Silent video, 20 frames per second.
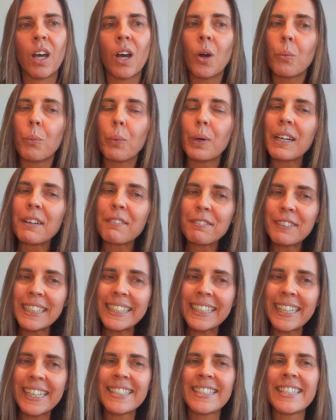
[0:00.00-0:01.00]
What I
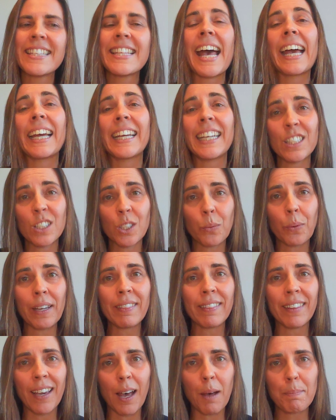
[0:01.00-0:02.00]
realized is that it's quite
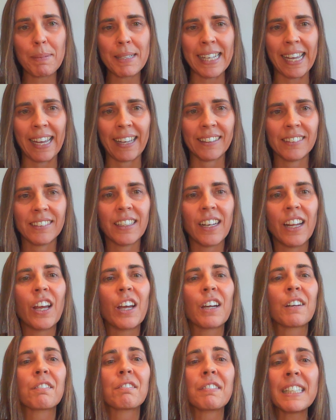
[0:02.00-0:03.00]
the opposite.
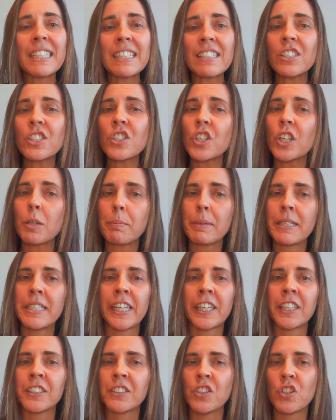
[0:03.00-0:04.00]
Research on a
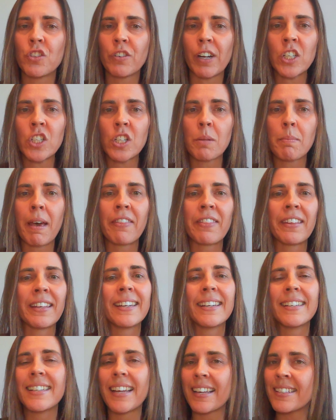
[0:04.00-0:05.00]
particular instructional
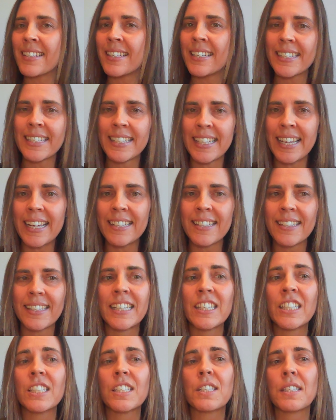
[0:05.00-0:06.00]
method doesn't exist
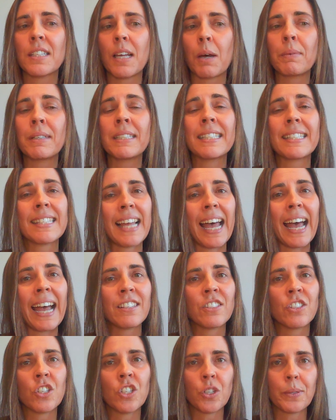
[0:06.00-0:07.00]
until someone
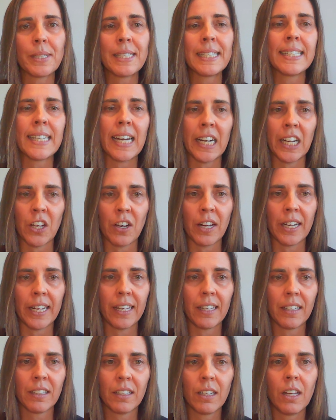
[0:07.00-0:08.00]
decides to do a study on it.
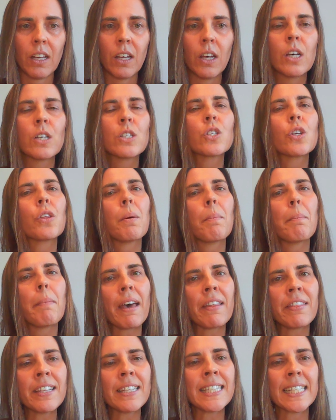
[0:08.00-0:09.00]
So the
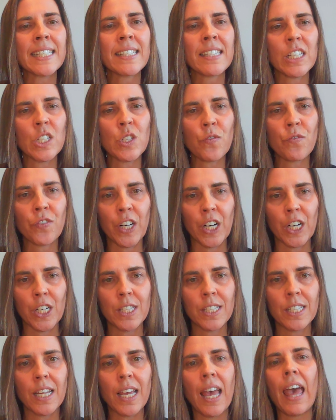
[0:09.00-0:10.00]
methods exist
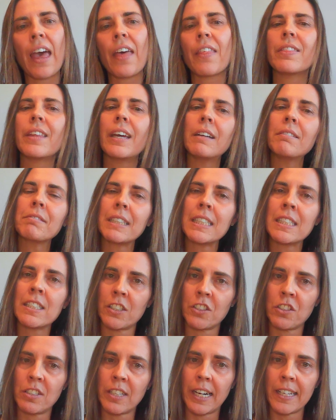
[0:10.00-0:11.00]
first. Then research
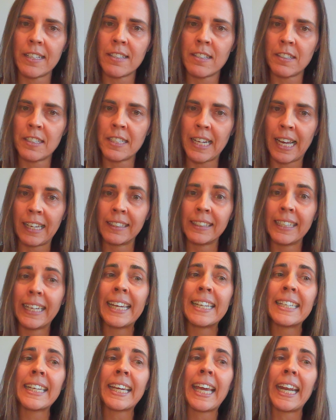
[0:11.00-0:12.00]
studies are done,
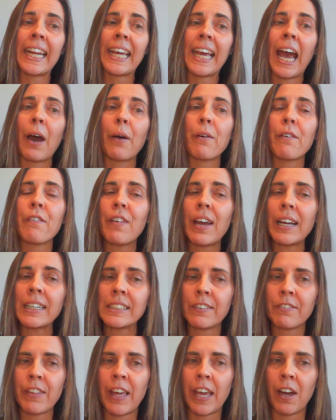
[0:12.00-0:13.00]
indicating how
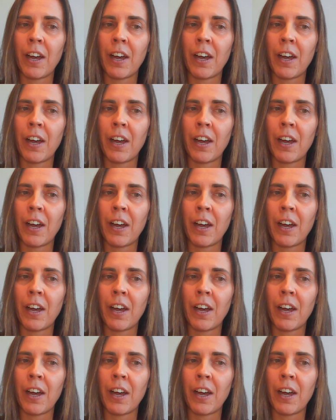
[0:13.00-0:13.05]
effective they